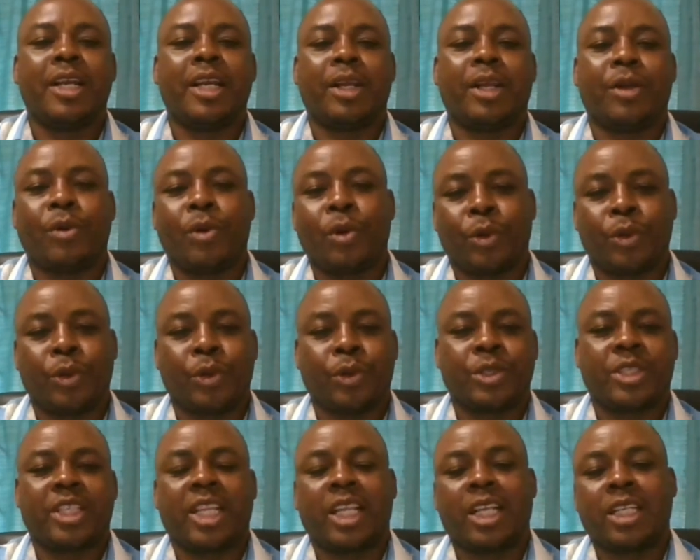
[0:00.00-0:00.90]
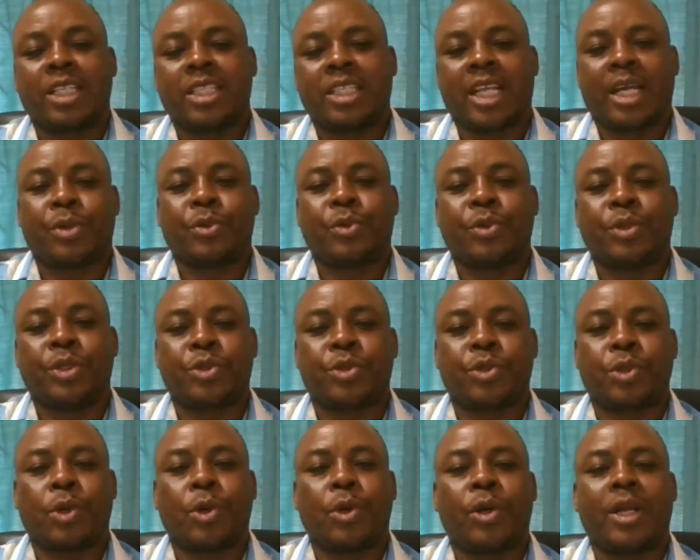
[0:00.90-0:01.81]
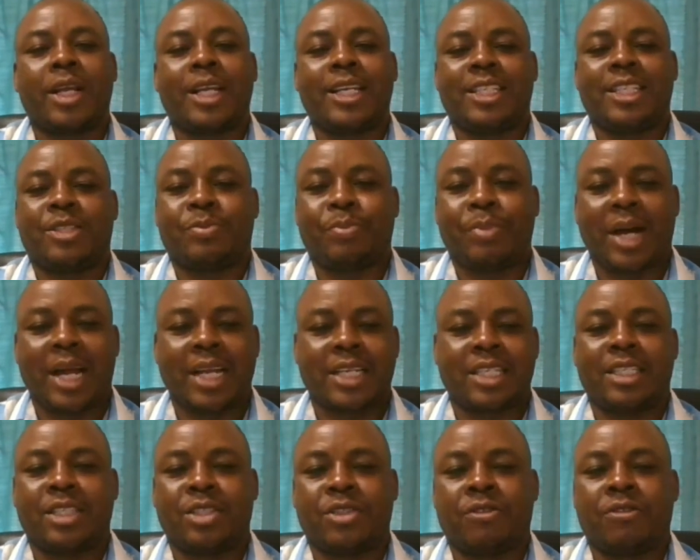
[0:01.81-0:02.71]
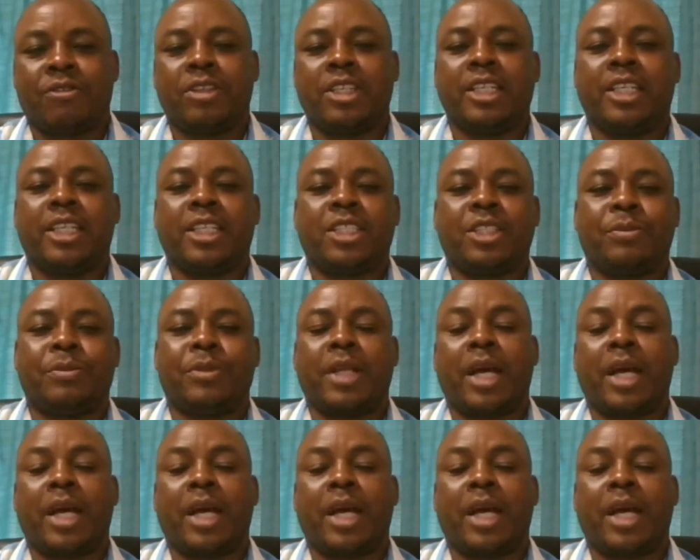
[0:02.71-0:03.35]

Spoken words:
and all those things that we saw as patterns of leadership